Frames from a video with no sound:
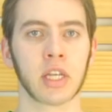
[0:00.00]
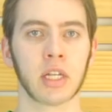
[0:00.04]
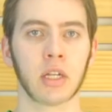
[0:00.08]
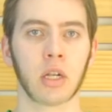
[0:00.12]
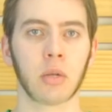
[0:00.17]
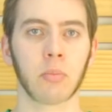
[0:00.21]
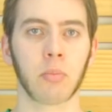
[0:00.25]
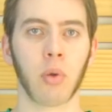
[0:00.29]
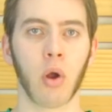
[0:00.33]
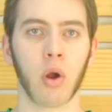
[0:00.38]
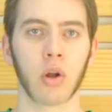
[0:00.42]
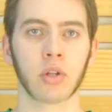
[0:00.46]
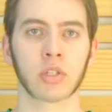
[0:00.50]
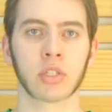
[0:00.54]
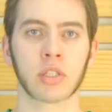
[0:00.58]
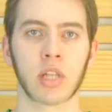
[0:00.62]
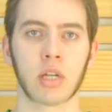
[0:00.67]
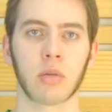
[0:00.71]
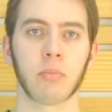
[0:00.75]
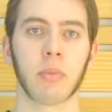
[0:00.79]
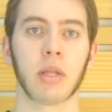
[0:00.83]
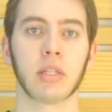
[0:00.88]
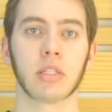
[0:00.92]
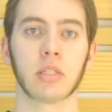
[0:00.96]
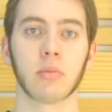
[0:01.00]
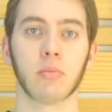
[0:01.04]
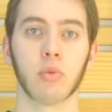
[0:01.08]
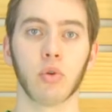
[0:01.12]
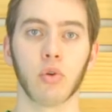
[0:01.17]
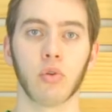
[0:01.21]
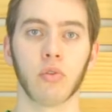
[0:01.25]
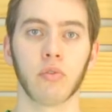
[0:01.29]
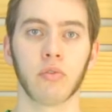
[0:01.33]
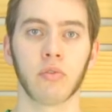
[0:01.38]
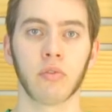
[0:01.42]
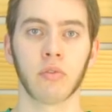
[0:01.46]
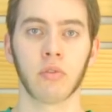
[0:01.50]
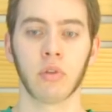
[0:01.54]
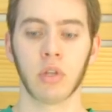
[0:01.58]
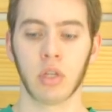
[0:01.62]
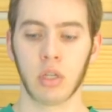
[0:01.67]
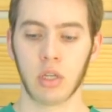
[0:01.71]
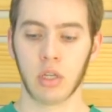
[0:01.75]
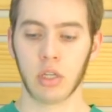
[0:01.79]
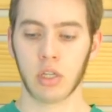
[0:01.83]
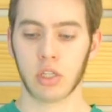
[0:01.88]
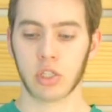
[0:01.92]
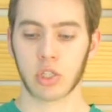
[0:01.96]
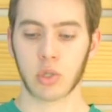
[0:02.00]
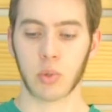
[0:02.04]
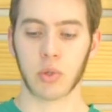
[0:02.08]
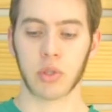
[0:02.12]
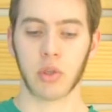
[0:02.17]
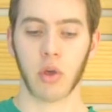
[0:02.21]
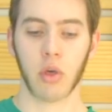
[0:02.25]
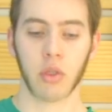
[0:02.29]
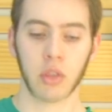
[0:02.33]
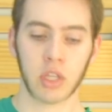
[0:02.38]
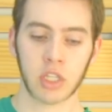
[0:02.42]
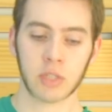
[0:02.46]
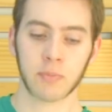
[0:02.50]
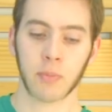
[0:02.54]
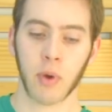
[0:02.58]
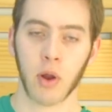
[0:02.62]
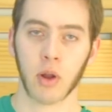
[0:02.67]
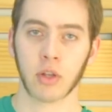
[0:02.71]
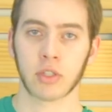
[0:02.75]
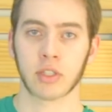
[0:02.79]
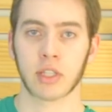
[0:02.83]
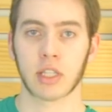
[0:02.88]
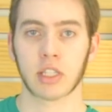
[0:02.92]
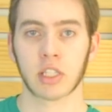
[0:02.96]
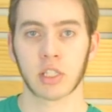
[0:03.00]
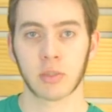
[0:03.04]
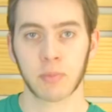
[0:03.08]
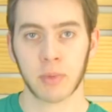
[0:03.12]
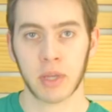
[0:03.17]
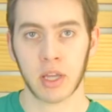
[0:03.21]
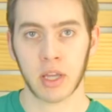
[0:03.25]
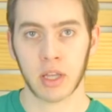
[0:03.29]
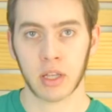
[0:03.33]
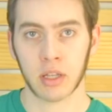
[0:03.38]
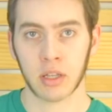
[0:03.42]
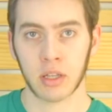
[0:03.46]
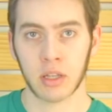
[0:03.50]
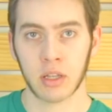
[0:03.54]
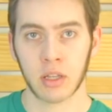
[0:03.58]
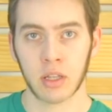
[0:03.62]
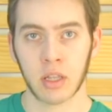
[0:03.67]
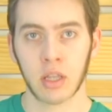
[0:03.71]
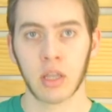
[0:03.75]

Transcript: get on parts that are meant to move. So with all these parts that spin,